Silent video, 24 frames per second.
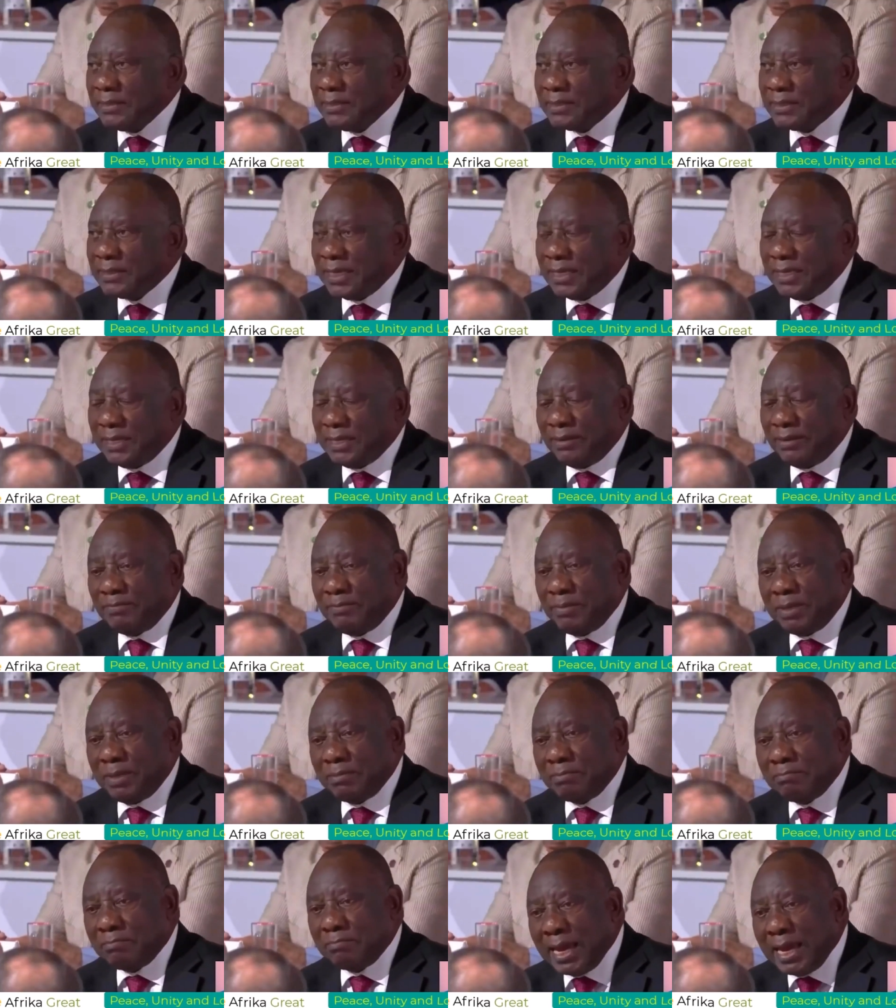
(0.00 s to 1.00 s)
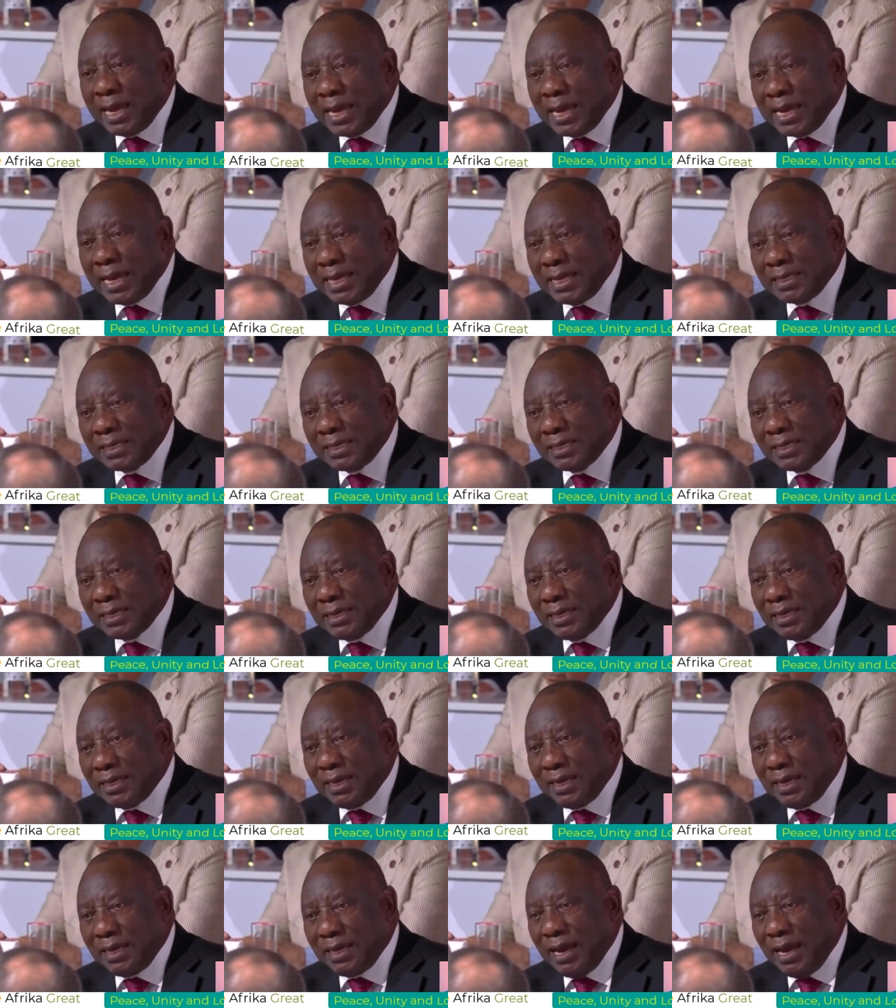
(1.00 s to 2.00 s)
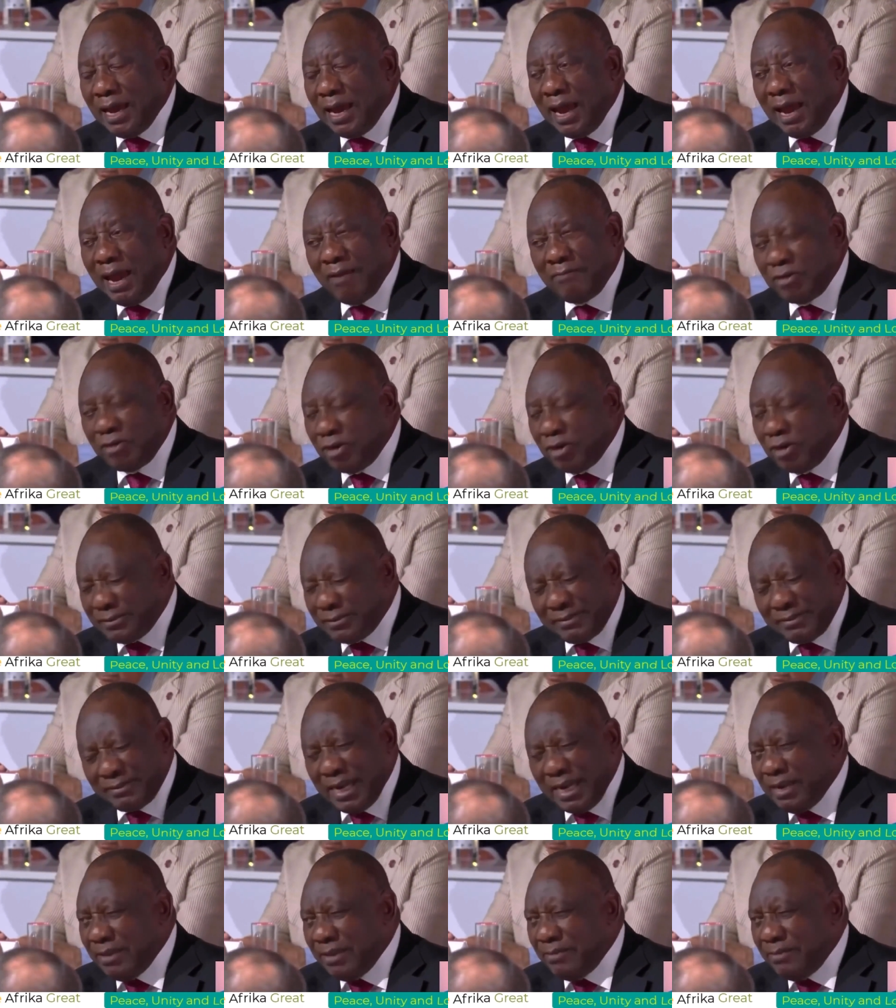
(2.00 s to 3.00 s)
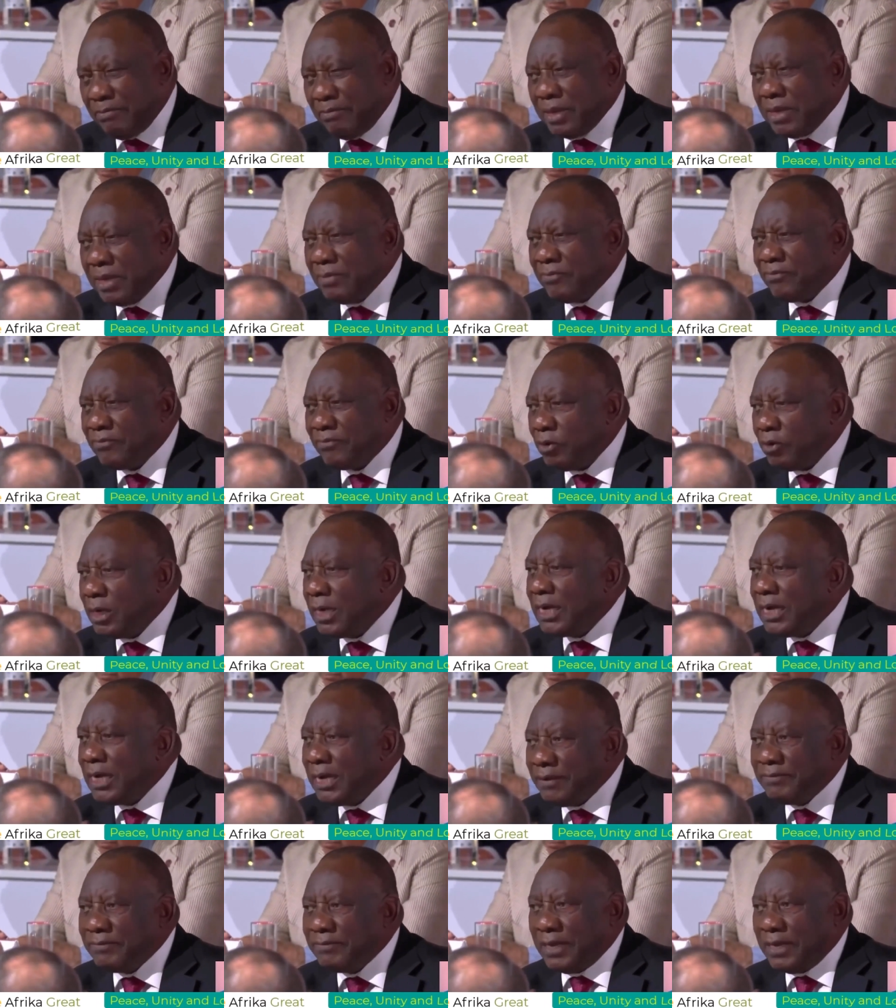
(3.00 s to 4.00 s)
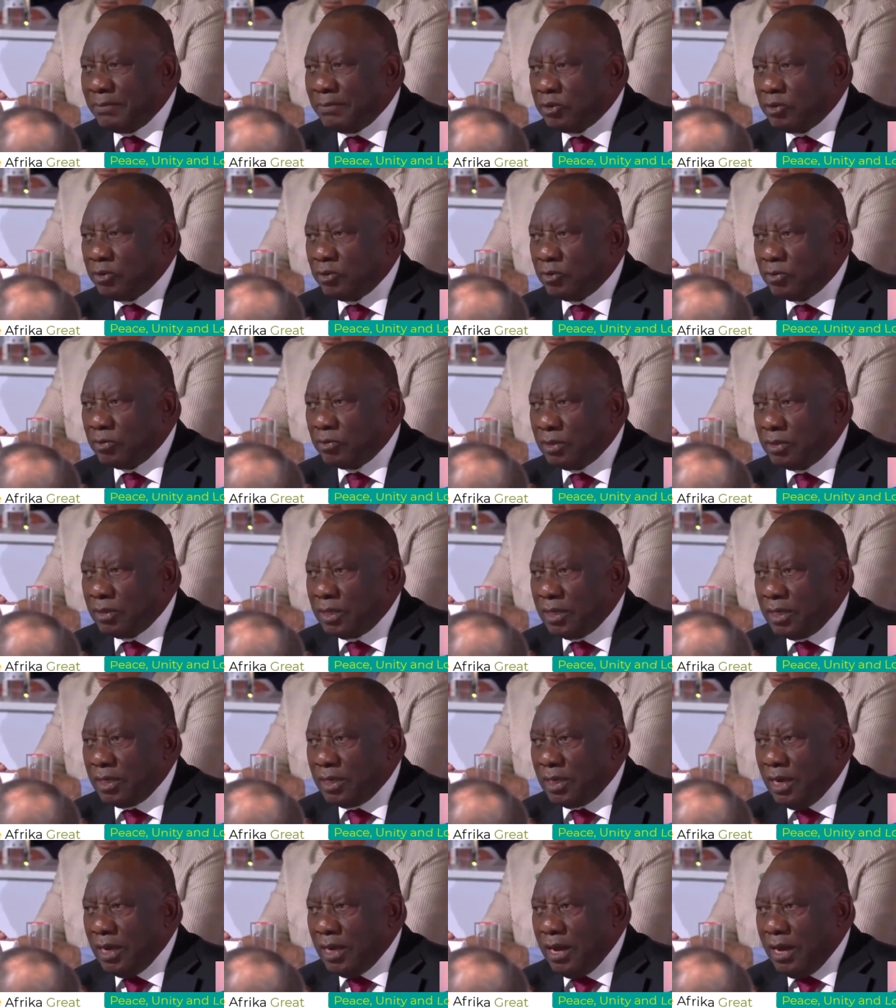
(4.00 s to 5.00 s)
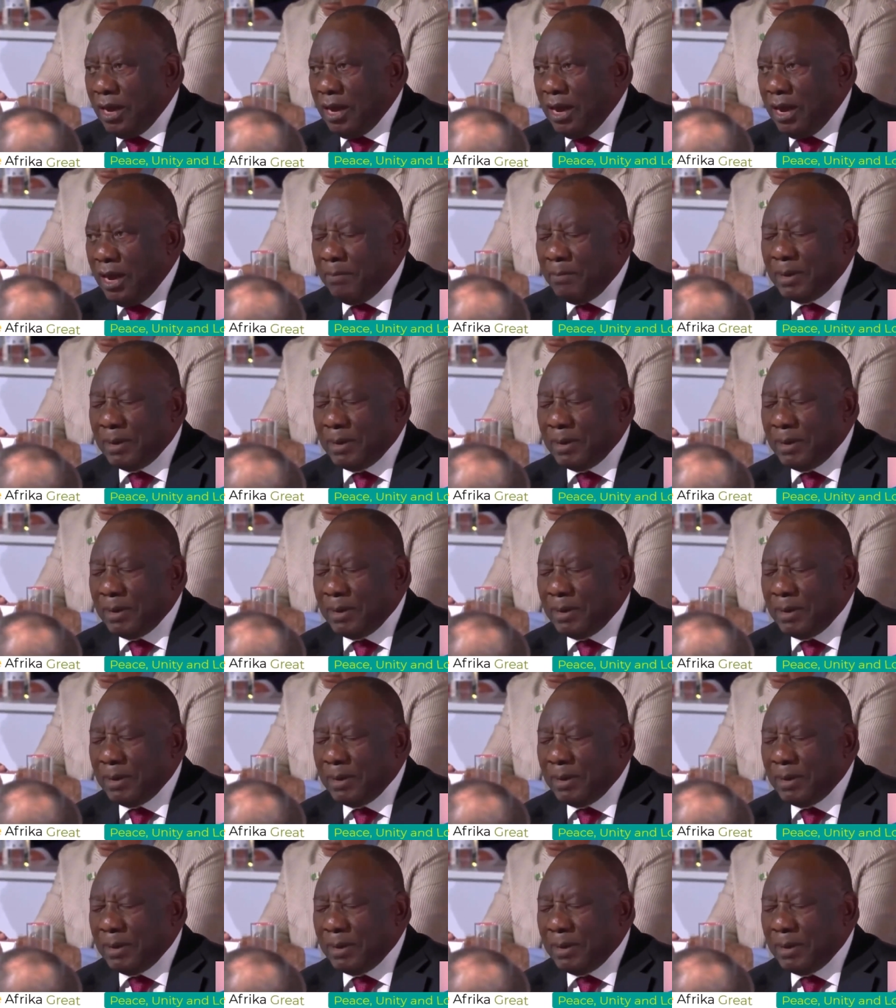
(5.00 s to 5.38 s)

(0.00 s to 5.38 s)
been made have not really been fully lived up to. But